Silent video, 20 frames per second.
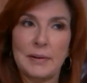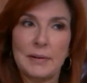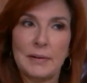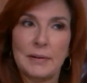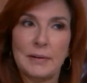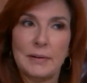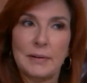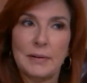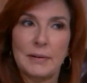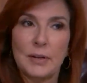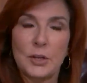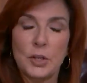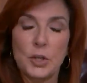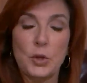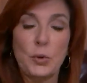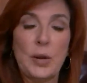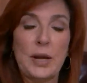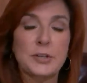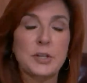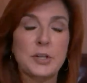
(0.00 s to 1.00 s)
Jan,
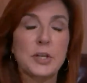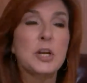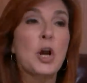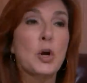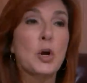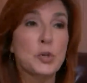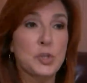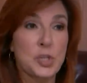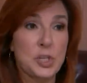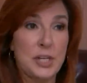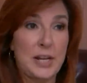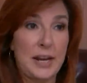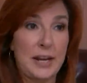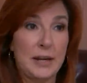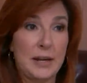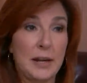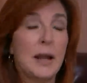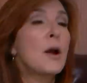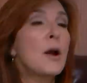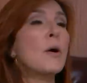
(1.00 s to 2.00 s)
no, you had no, to no, negotiate. No,
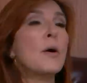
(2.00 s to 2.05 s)
I...